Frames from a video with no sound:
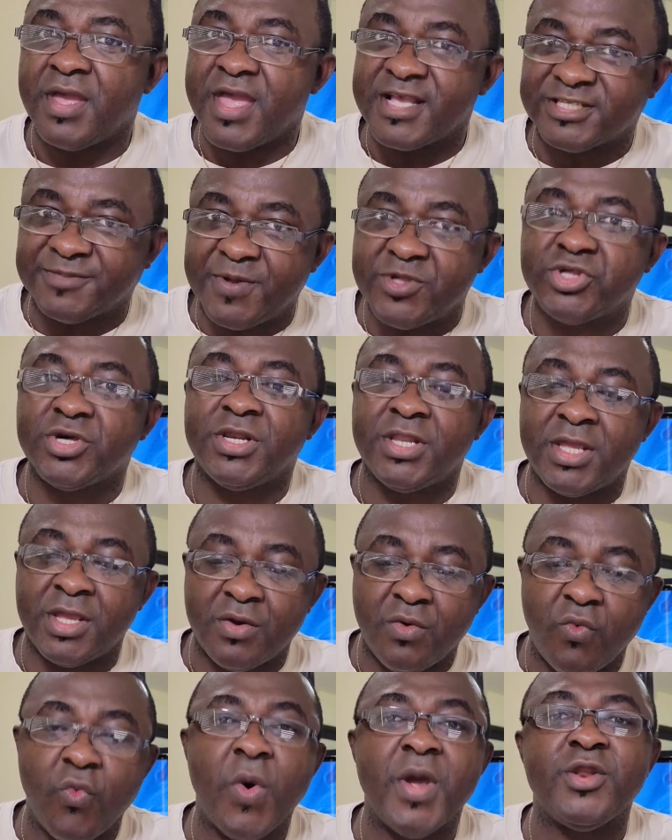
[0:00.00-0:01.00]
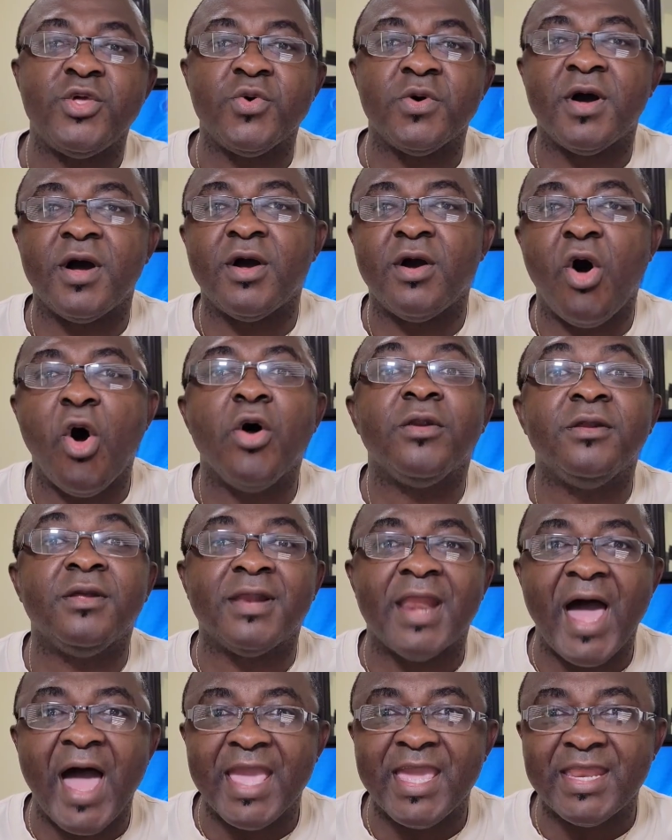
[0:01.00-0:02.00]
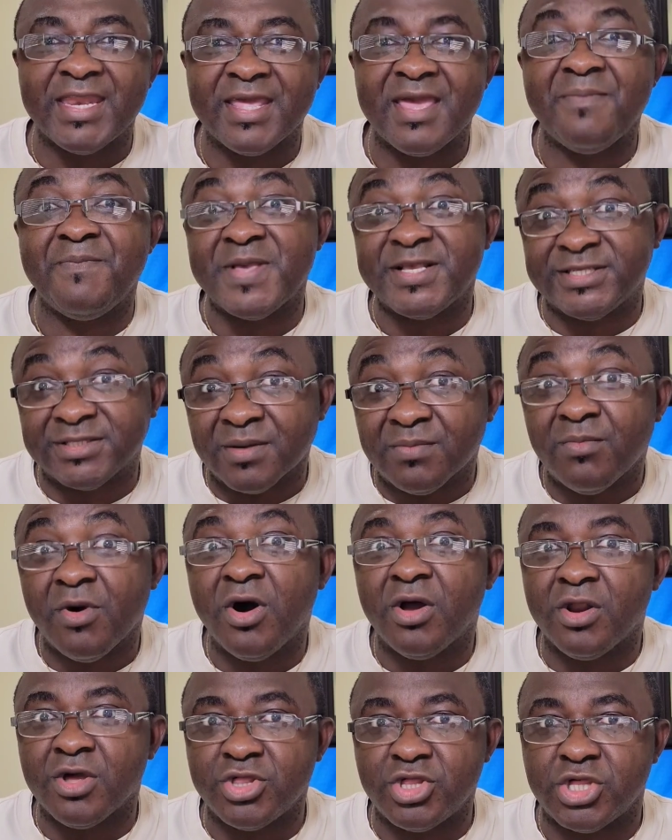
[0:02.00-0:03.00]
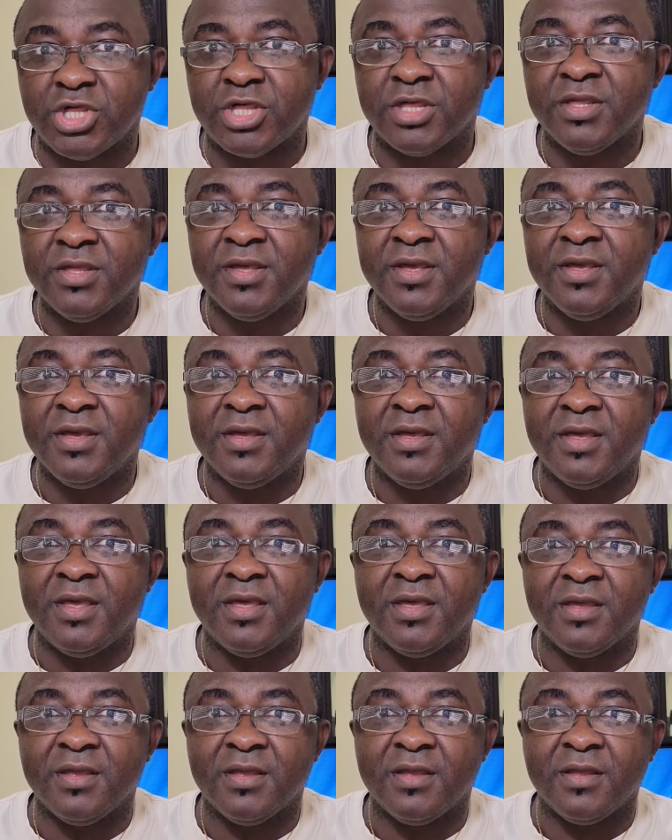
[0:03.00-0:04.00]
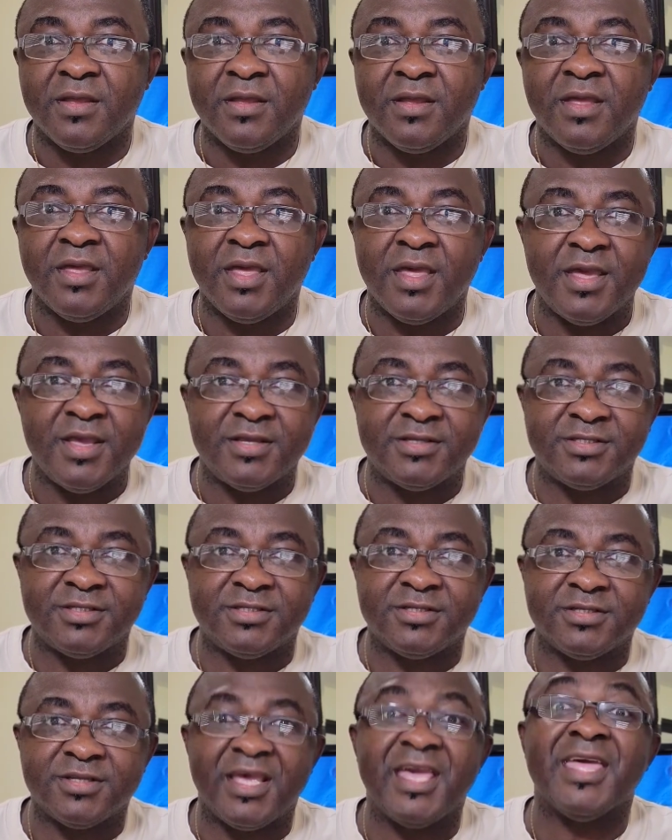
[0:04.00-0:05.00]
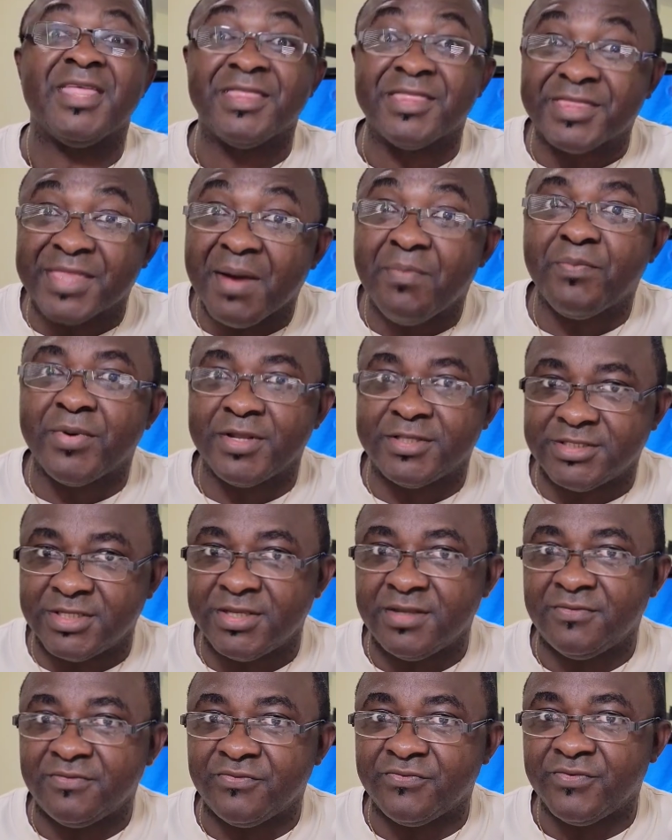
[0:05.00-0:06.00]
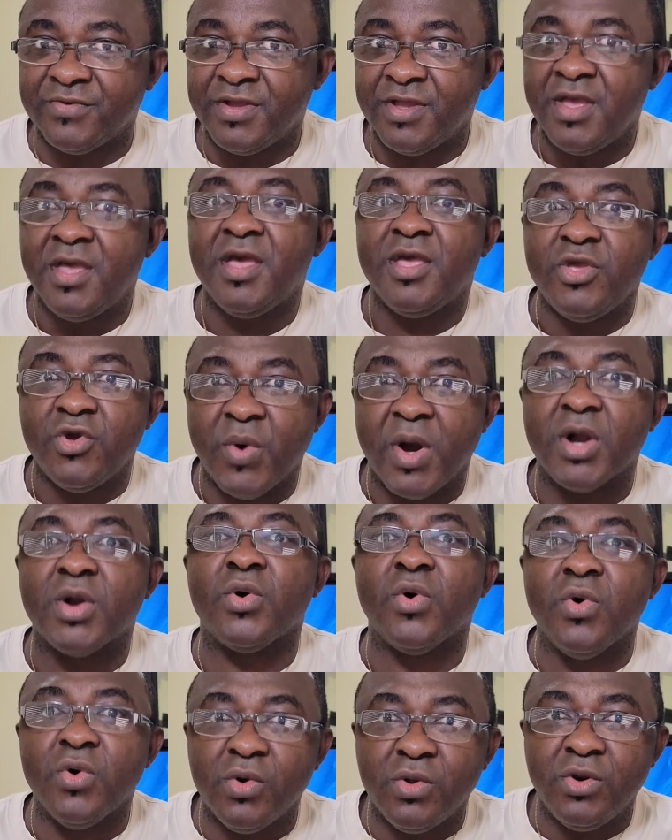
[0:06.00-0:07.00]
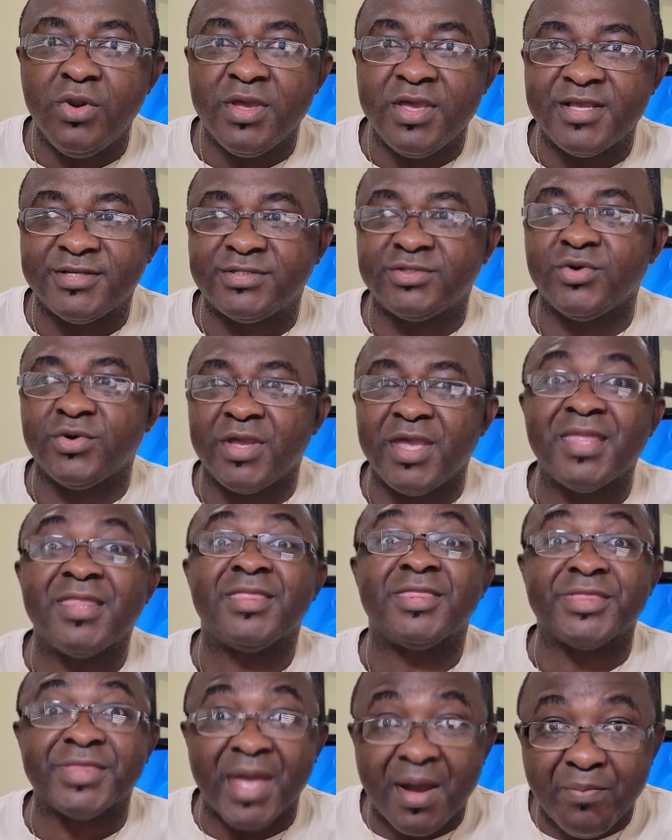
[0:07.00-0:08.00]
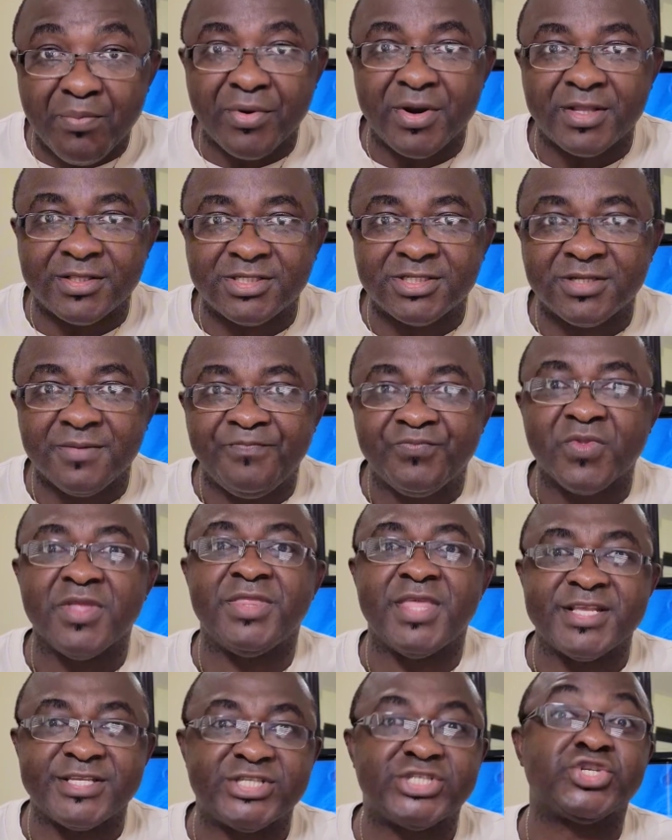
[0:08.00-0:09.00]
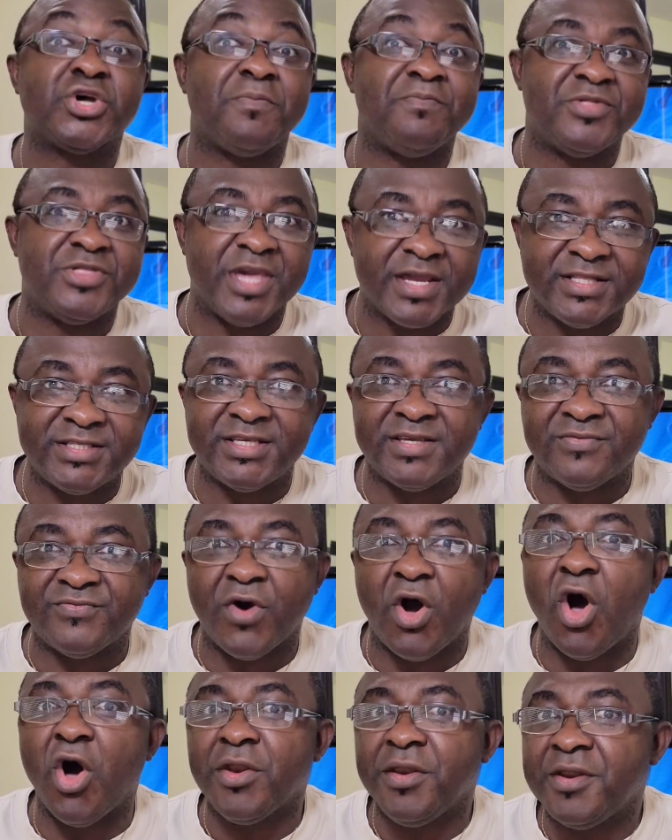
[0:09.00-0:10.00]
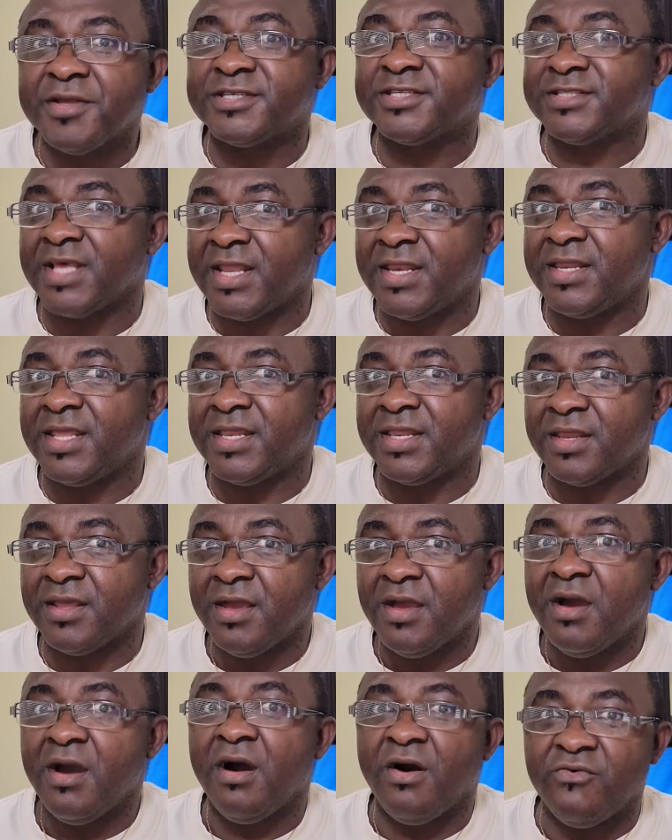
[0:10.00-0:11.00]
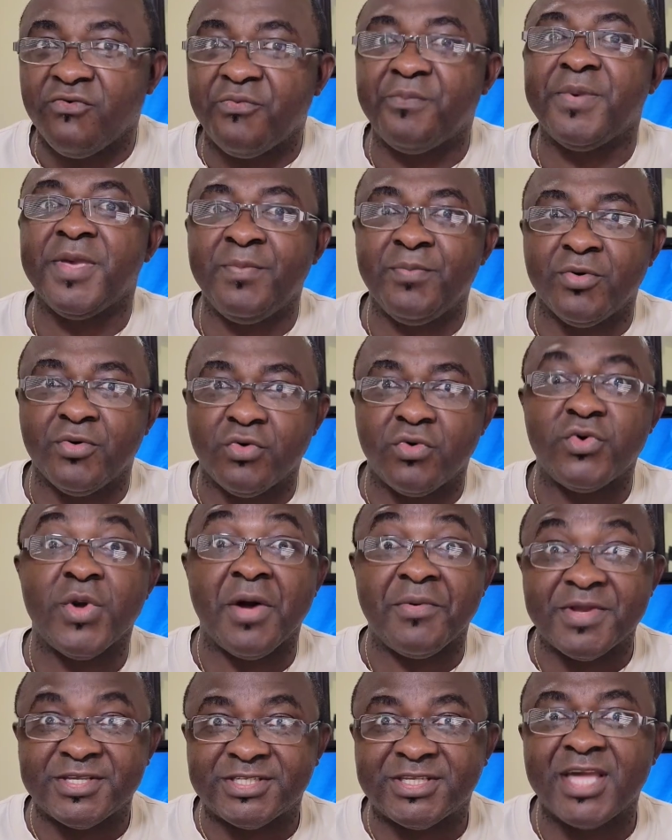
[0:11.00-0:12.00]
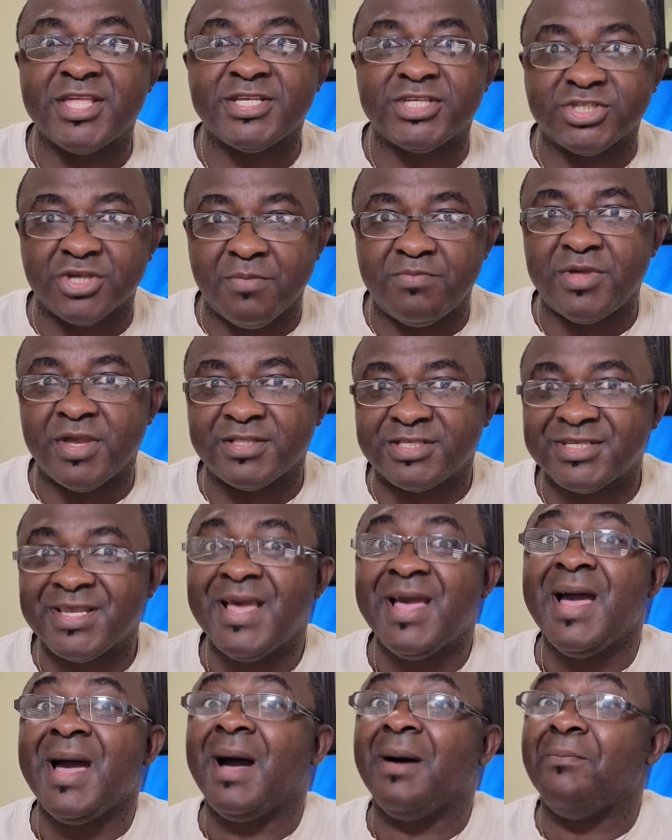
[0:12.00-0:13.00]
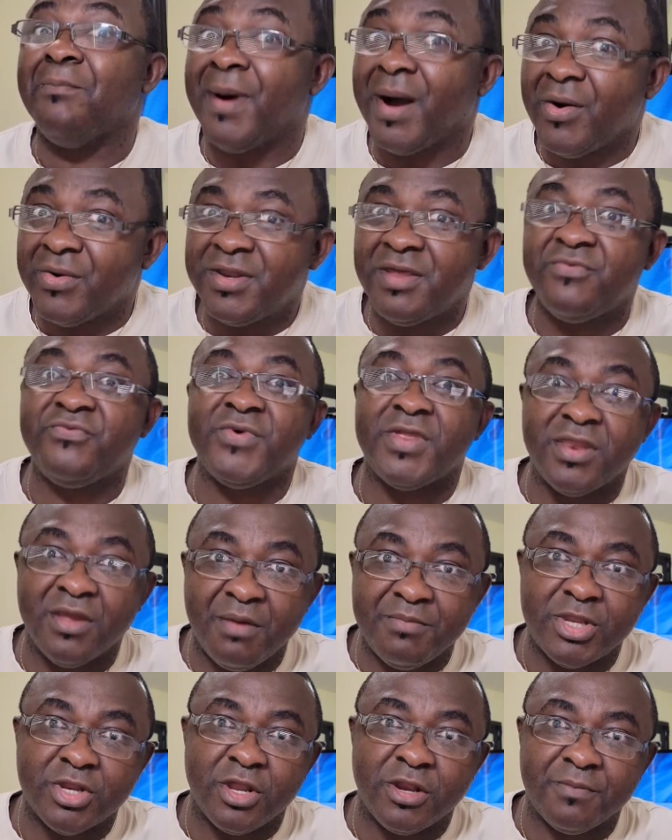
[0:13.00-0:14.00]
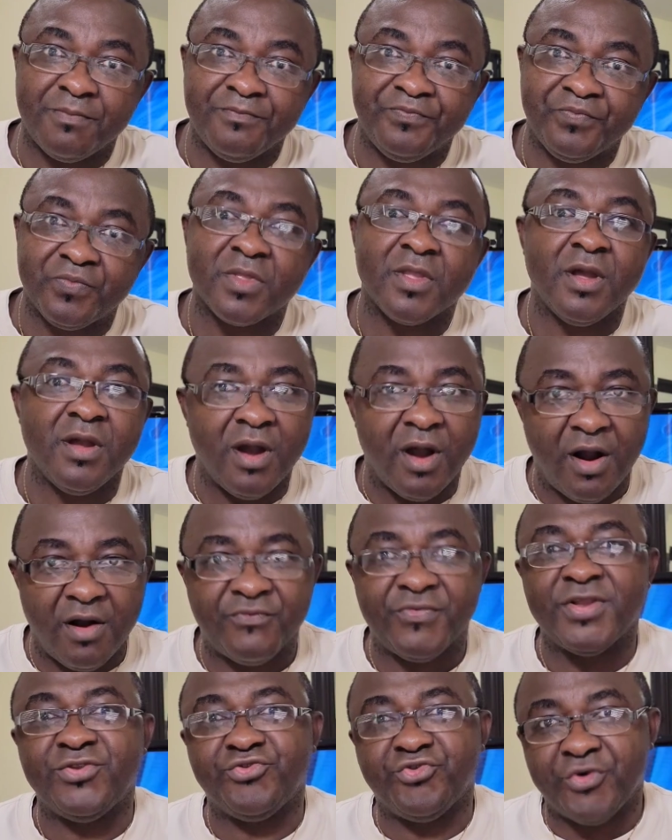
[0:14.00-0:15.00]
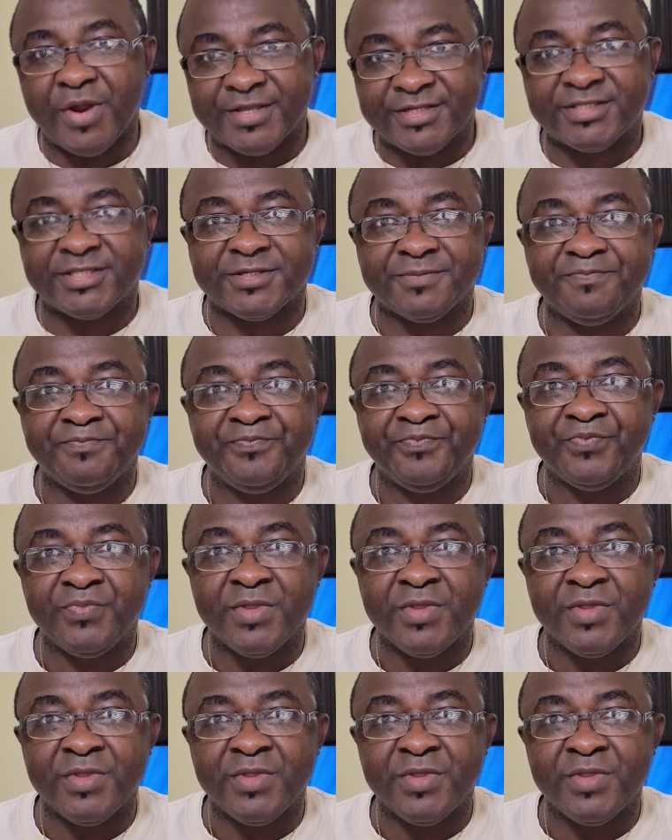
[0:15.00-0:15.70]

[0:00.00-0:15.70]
especially when your underlying epistemology is interpretive, your goal is to interpret the subjective understanding of people, your research subjects, about a phenomenon of interest.